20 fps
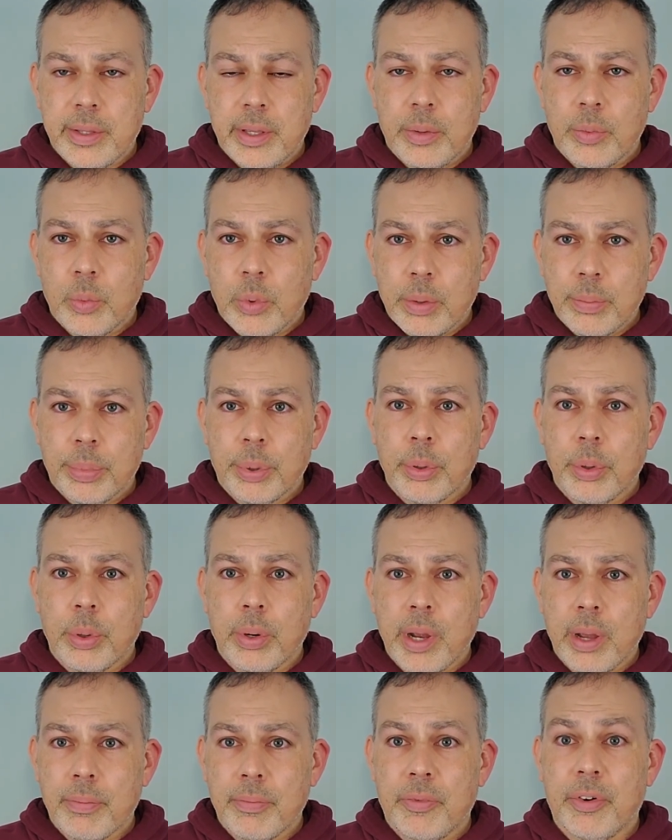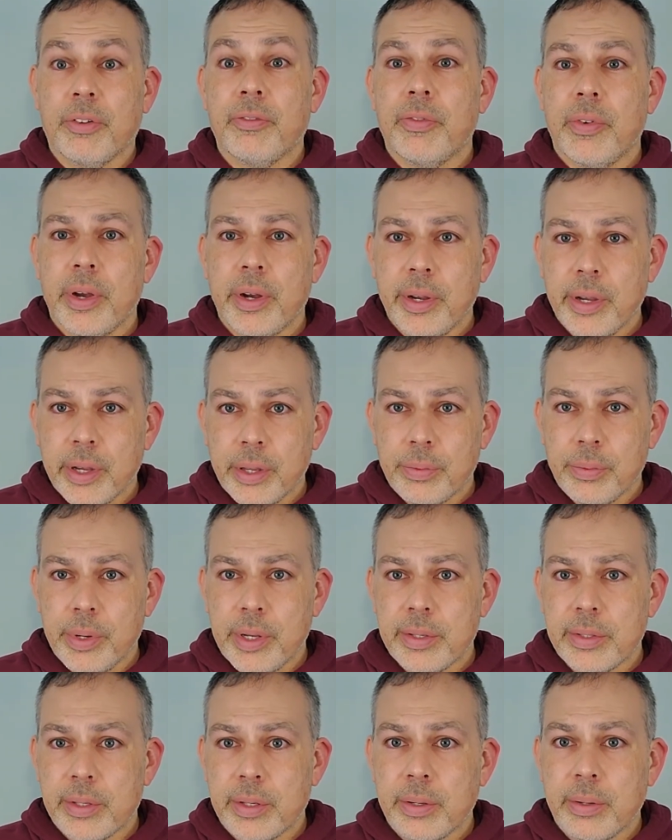in one program for a very good
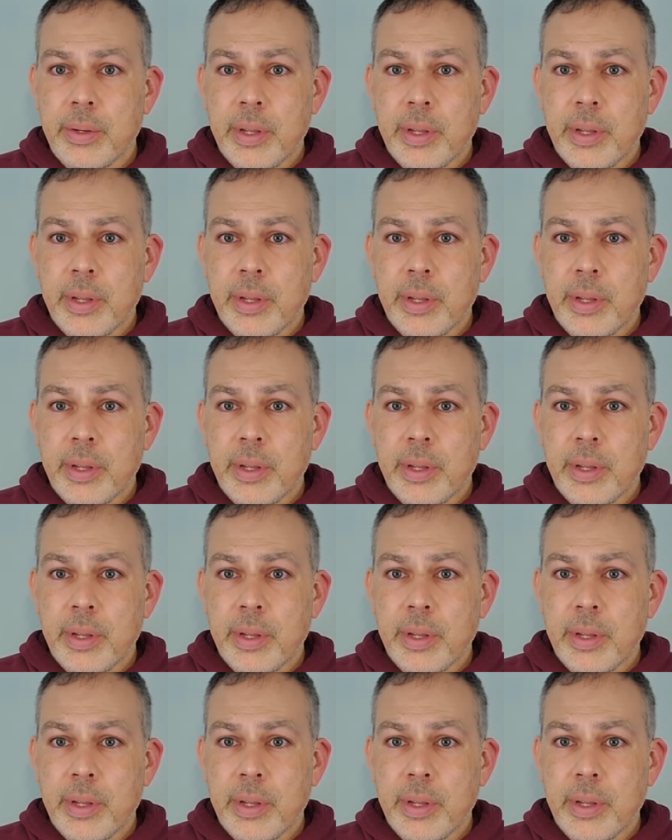reason,